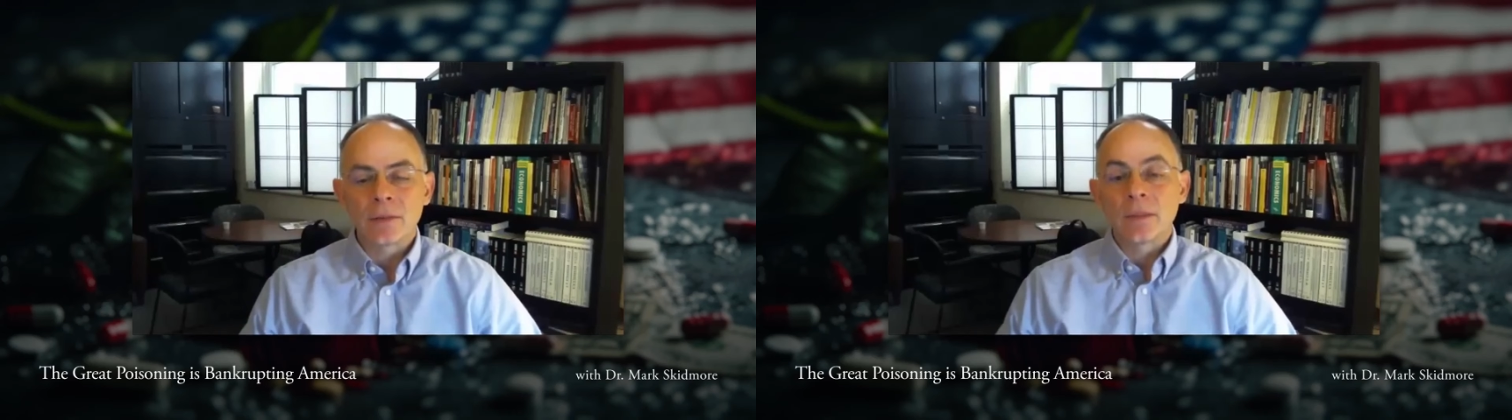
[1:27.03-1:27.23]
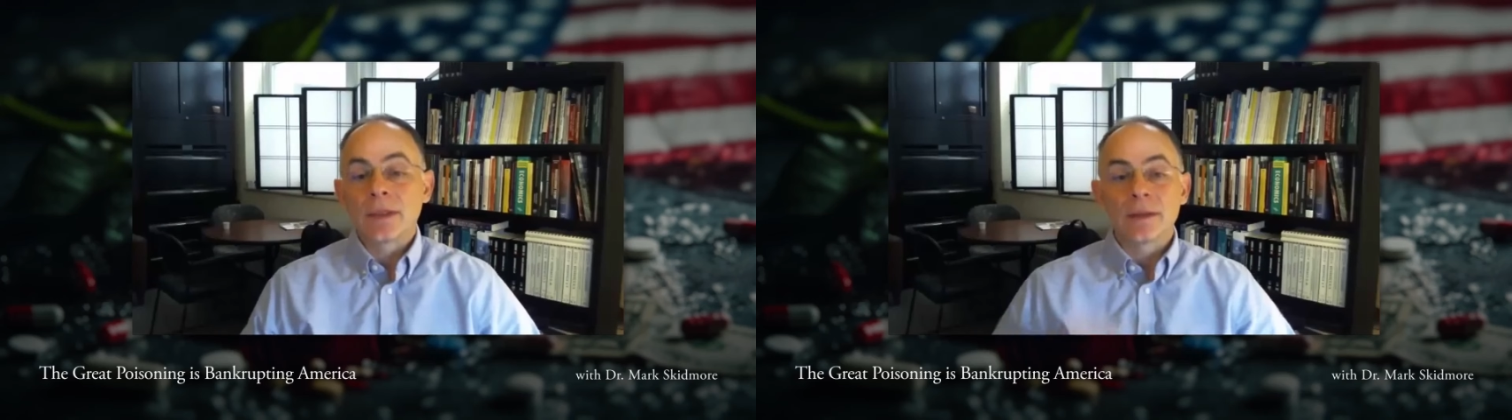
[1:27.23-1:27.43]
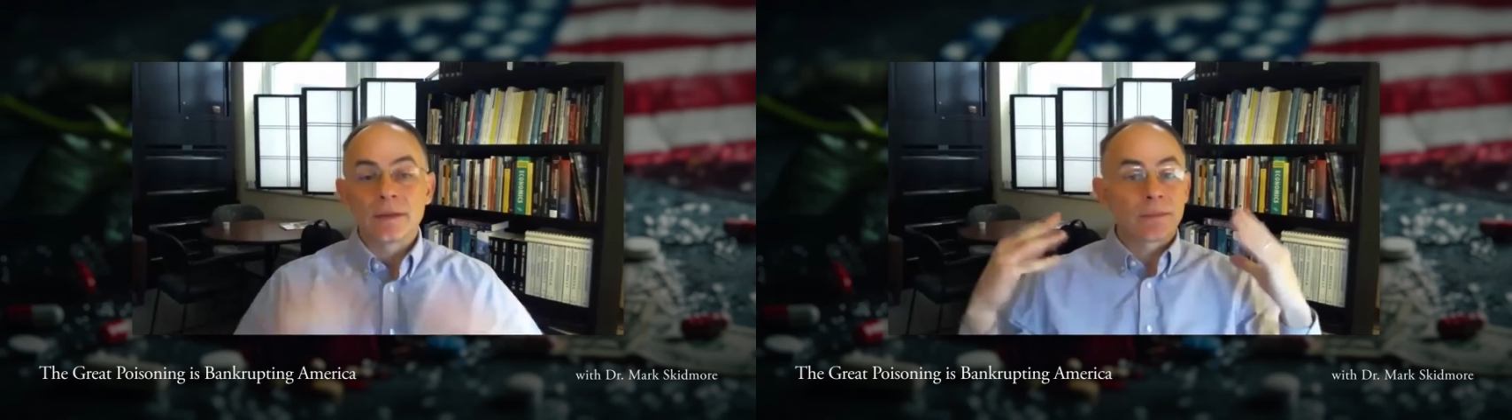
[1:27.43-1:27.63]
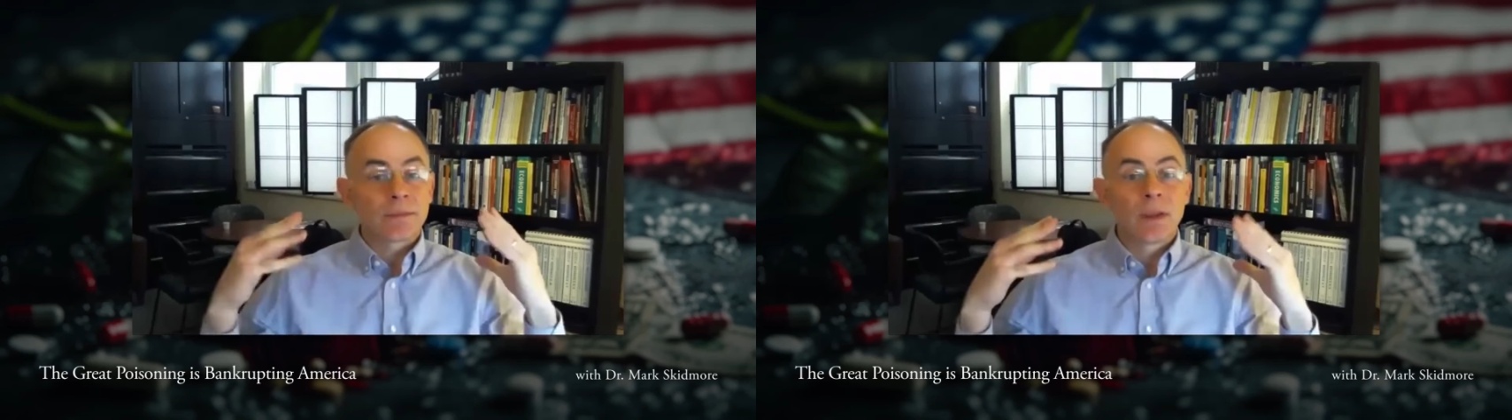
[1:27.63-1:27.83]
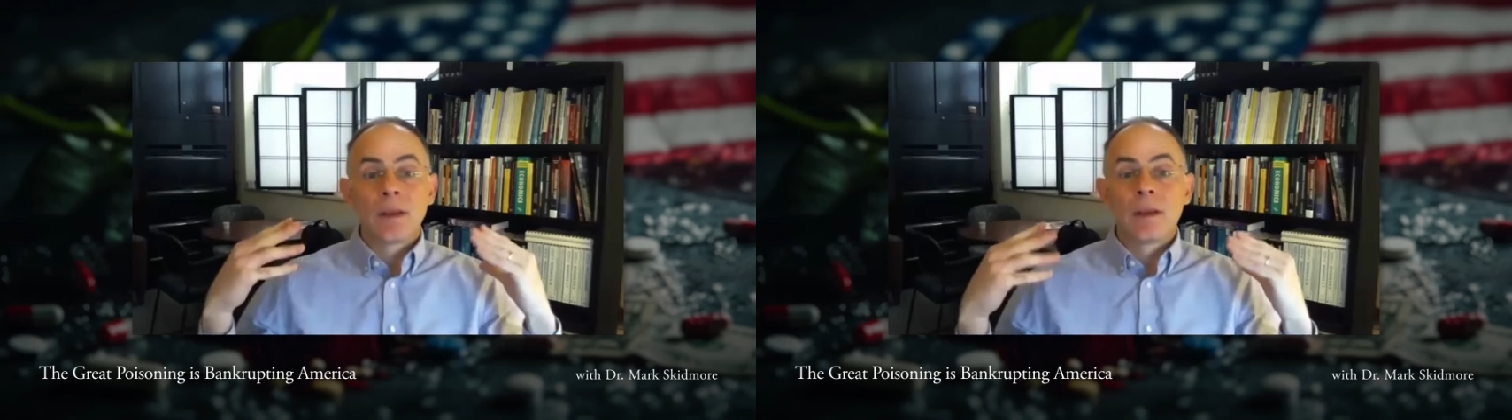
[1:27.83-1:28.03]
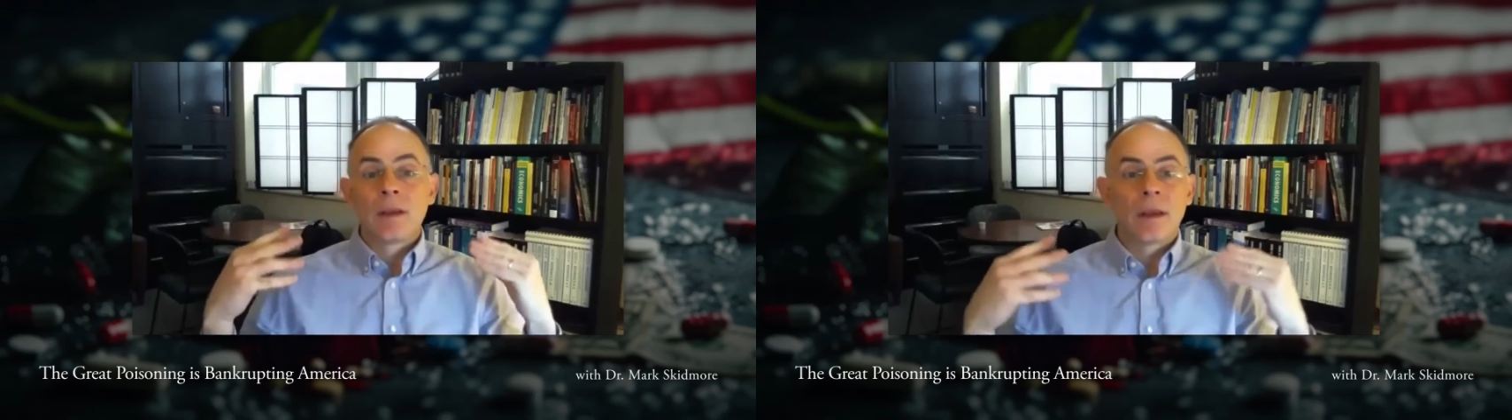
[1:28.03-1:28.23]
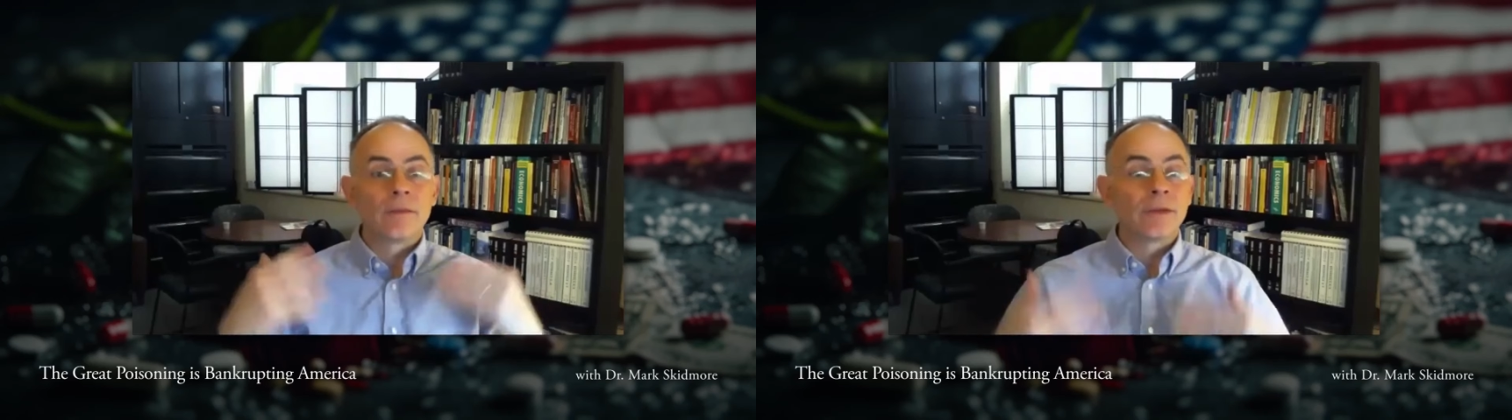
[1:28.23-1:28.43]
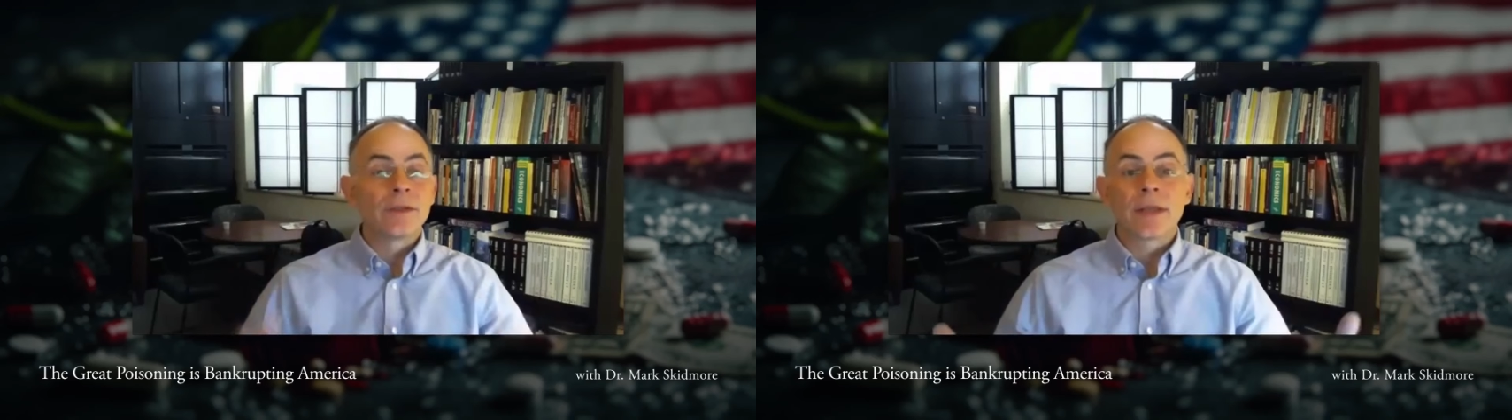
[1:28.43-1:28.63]
because
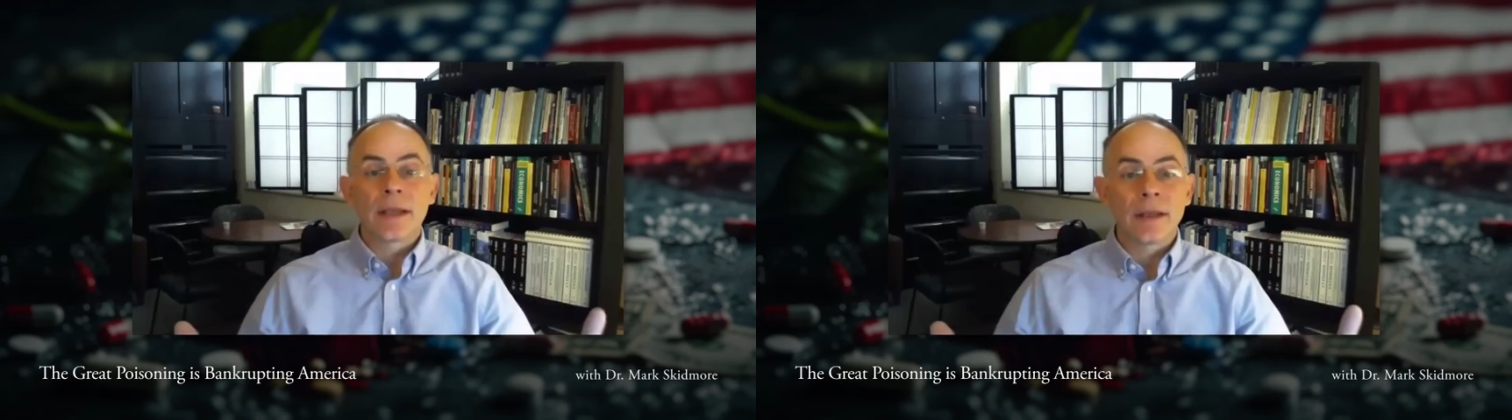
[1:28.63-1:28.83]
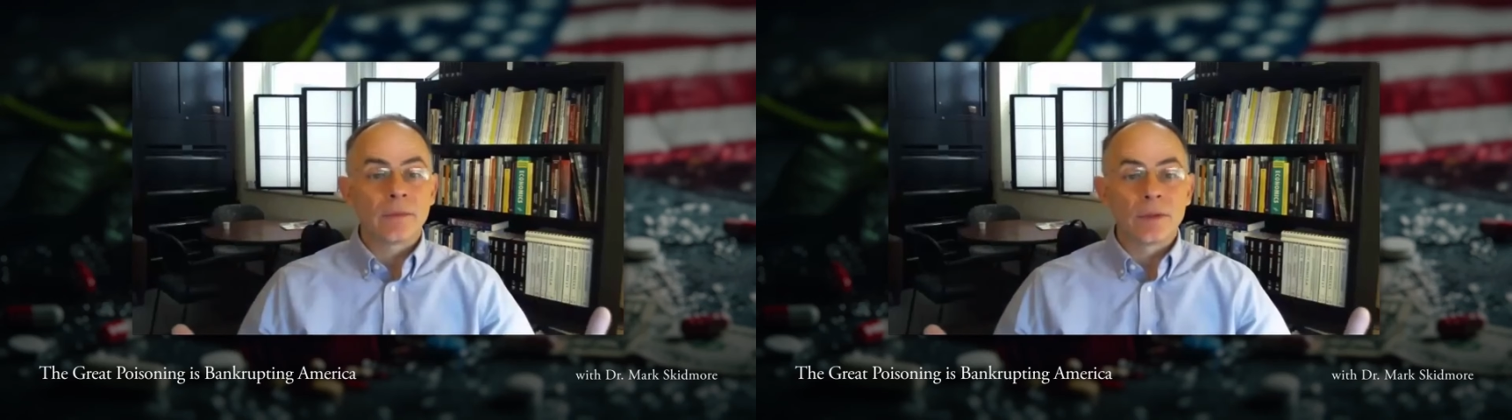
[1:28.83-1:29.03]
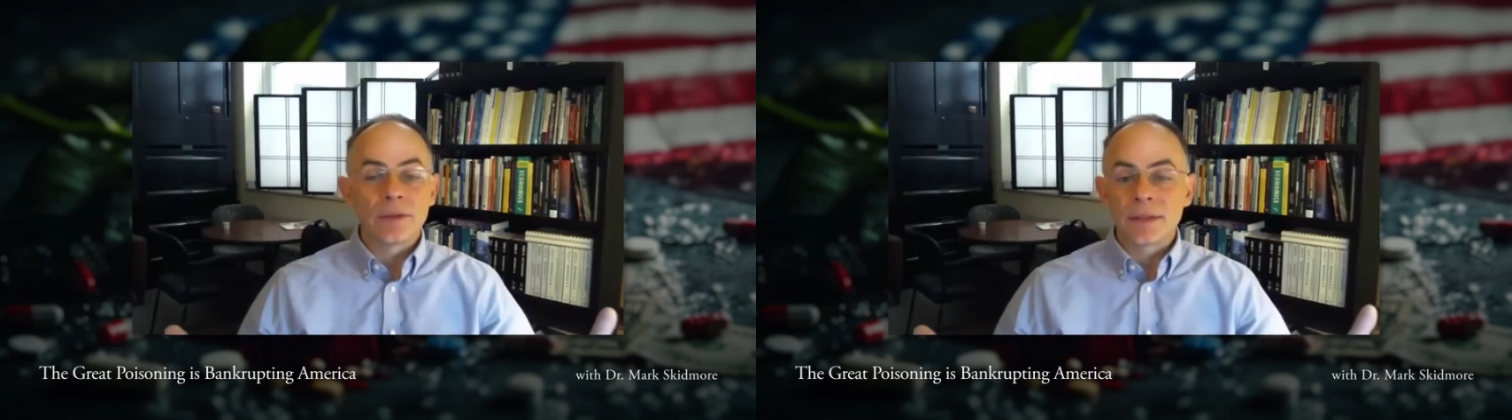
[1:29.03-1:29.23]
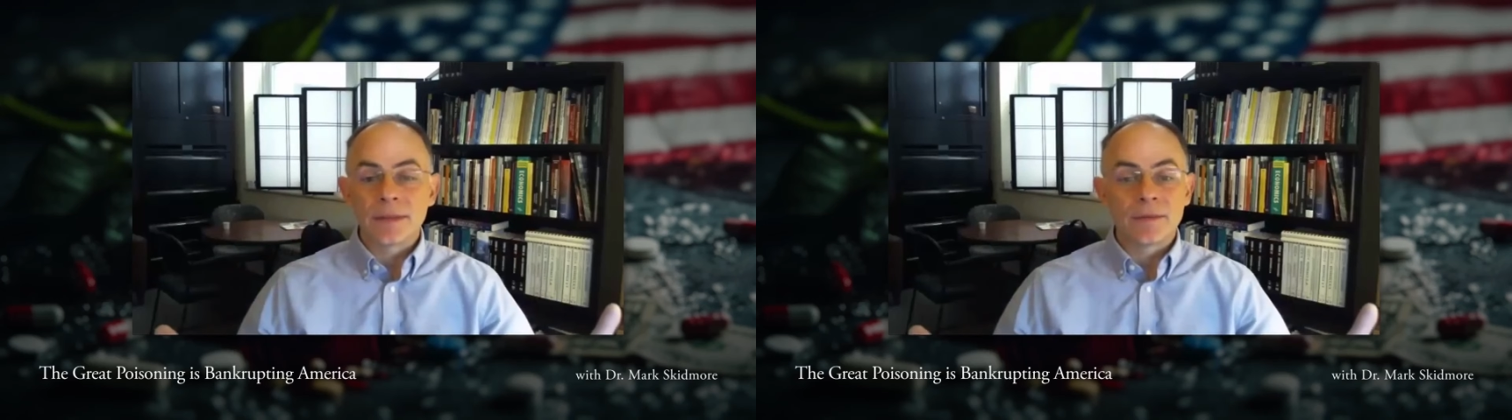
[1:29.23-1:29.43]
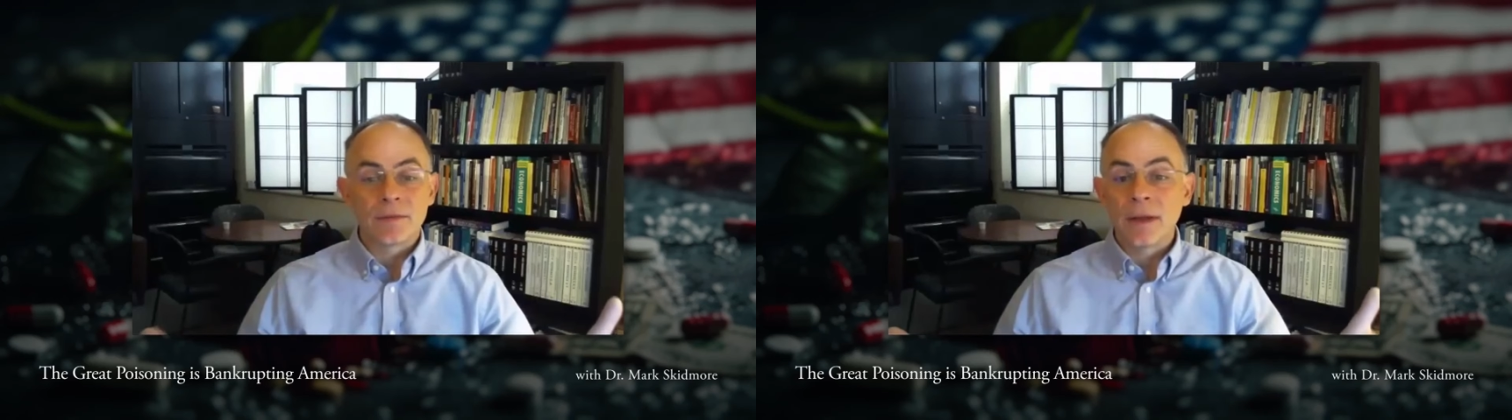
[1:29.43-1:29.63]
every state receives